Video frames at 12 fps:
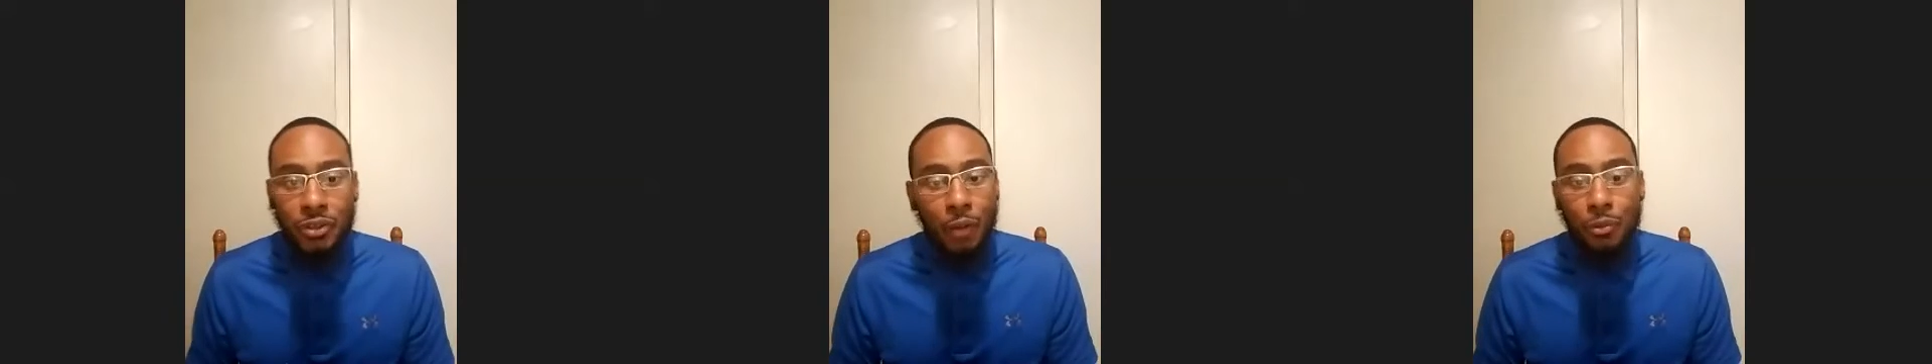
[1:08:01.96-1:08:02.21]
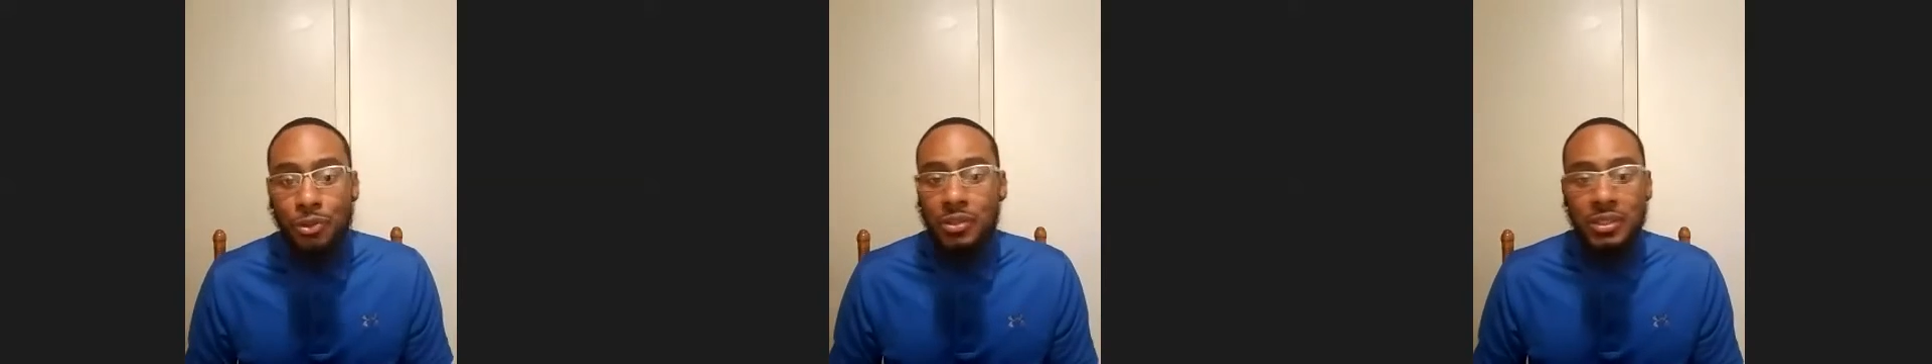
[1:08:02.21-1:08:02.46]
I
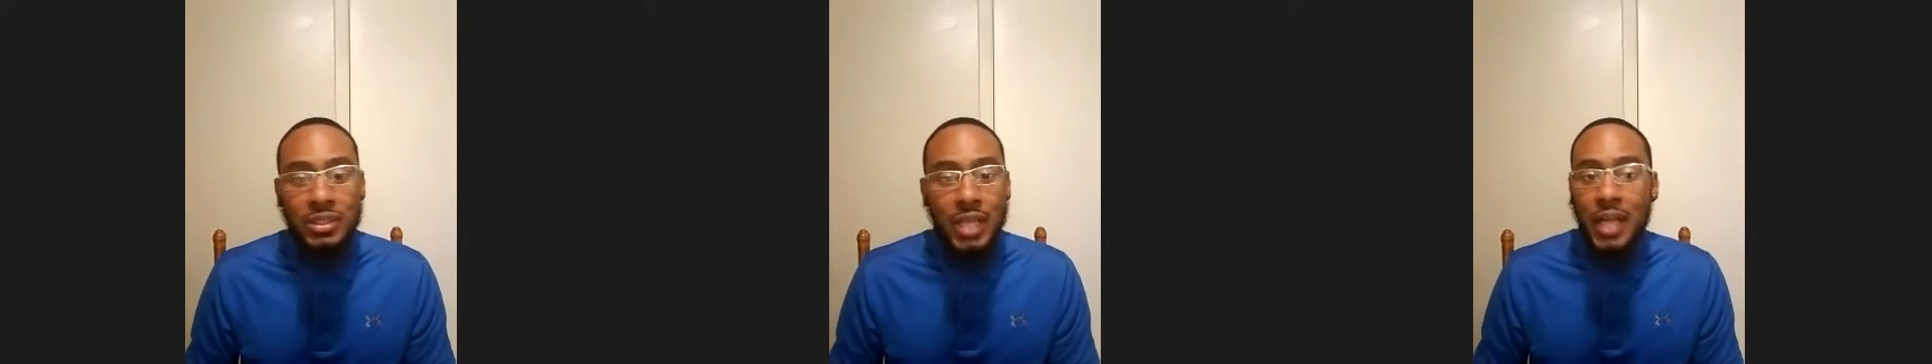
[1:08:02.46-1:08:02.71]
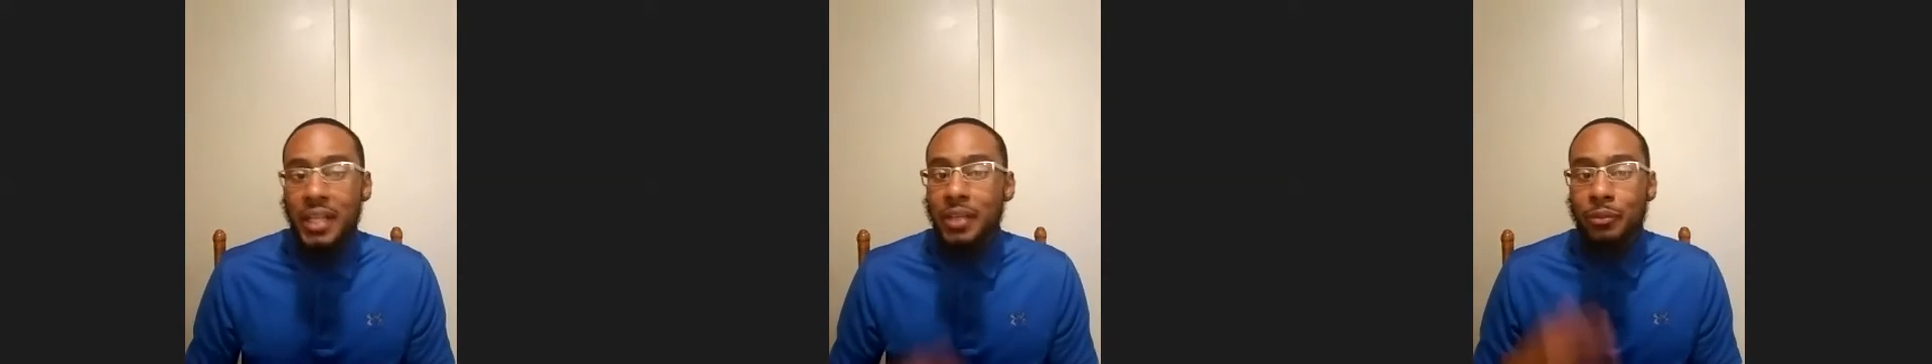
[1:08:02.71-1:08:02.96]
want you to
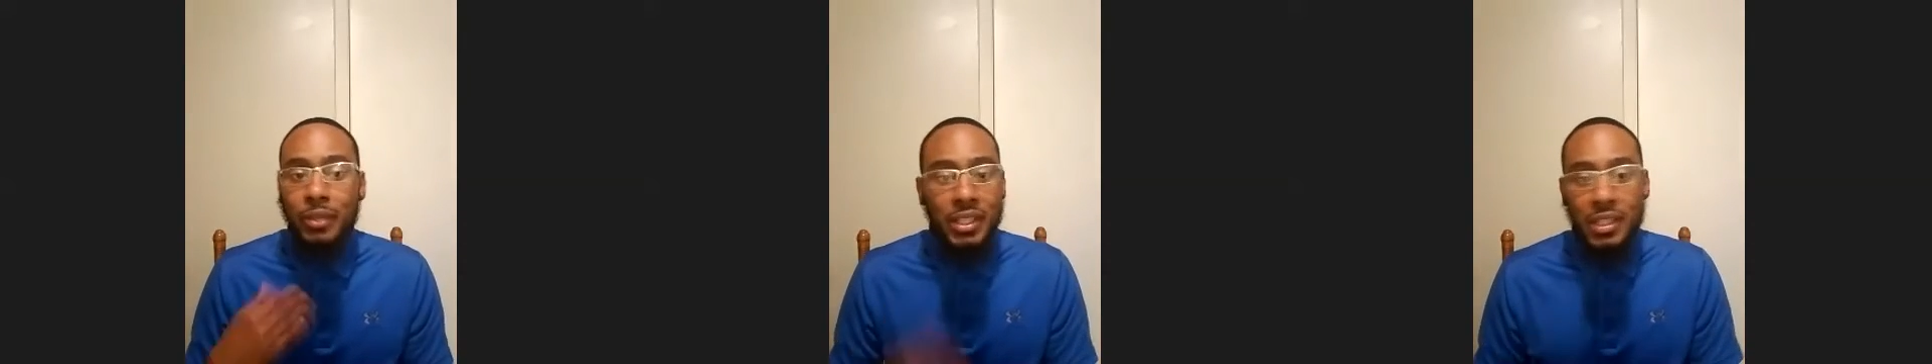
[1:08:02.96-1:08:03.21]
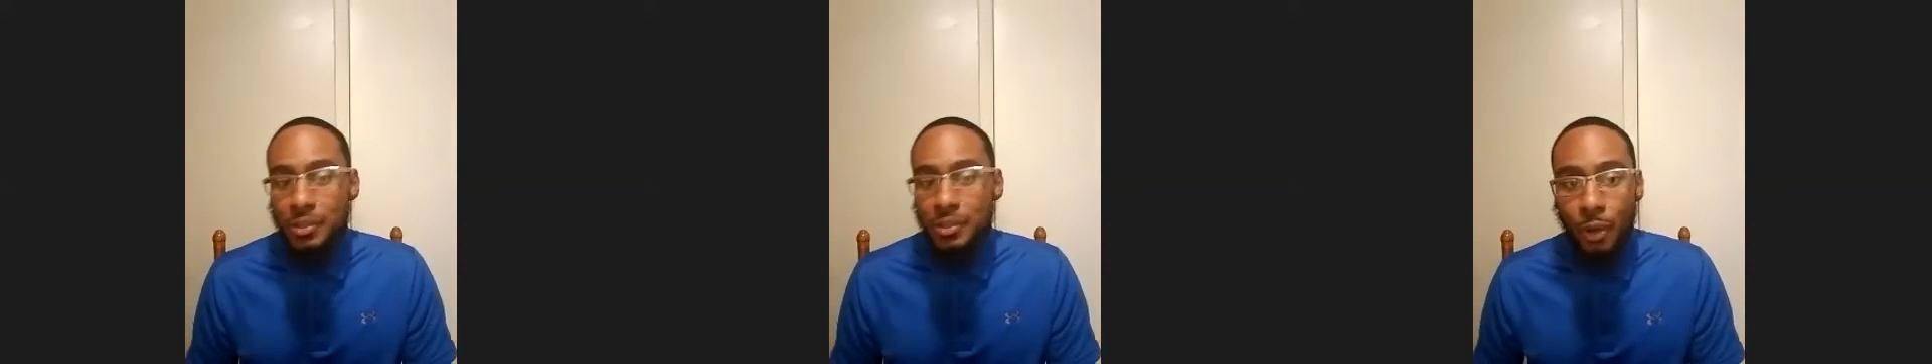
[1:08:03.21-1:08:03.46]
sign it and we get
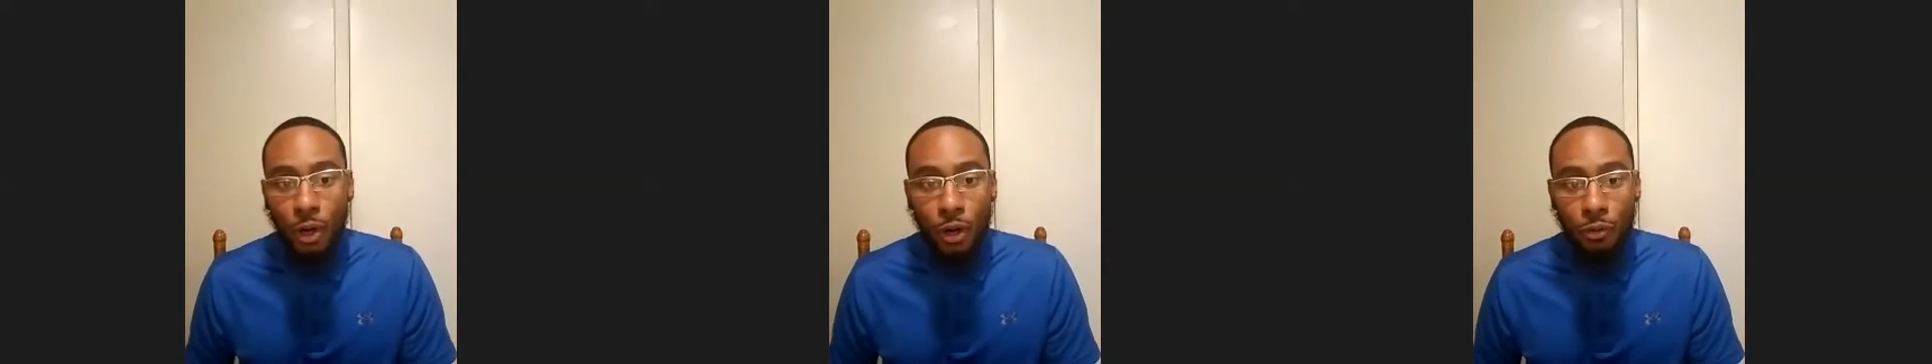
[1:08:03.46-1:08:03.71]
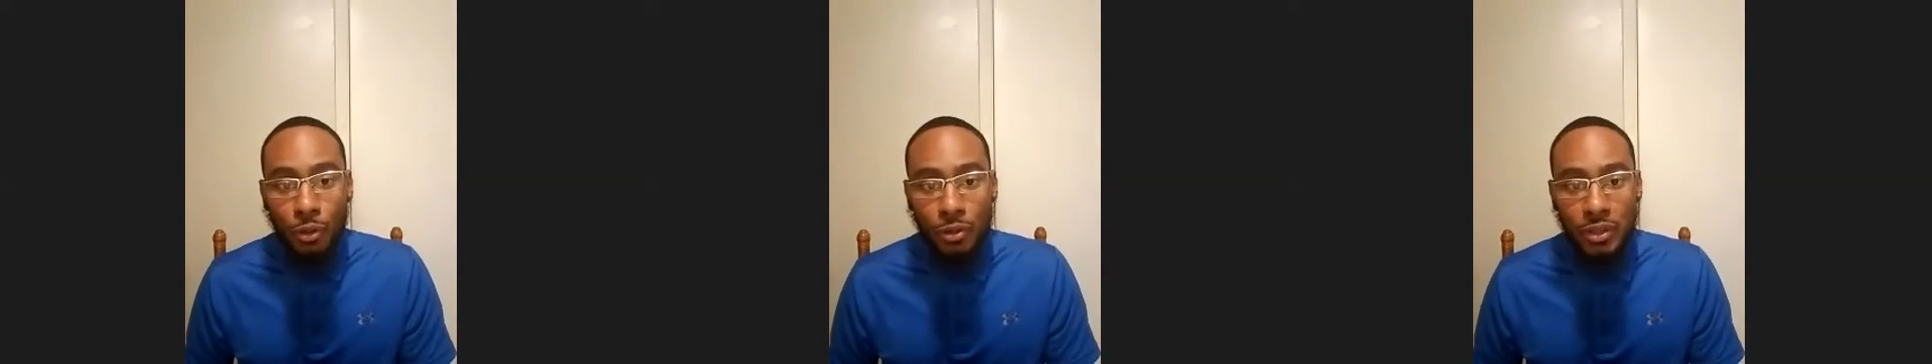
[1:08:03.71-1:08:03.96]
this ball
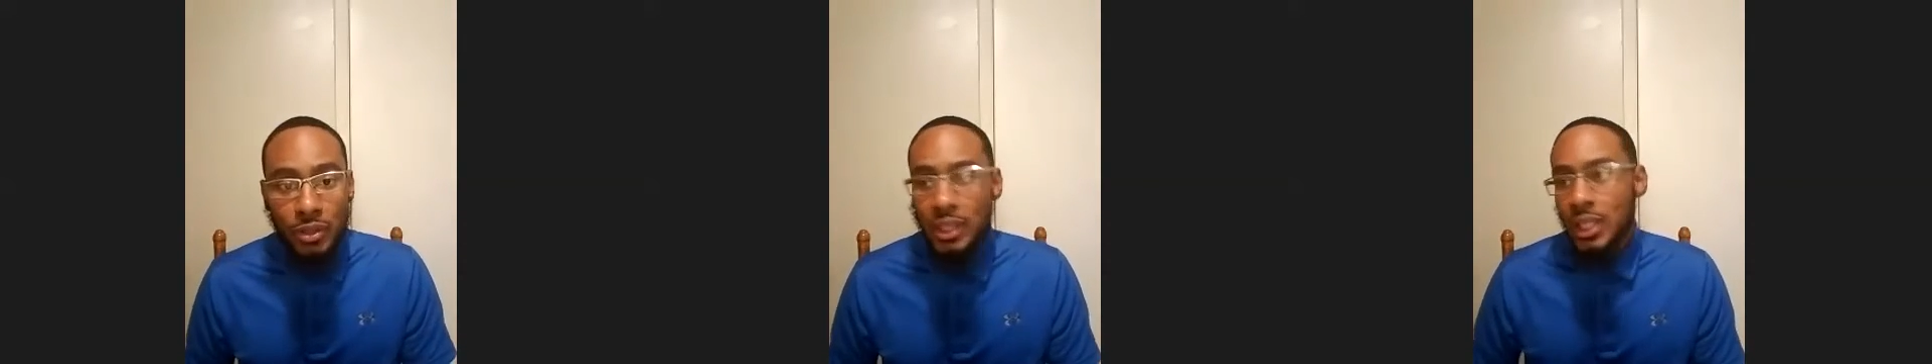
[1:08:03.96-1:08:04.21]
rolling.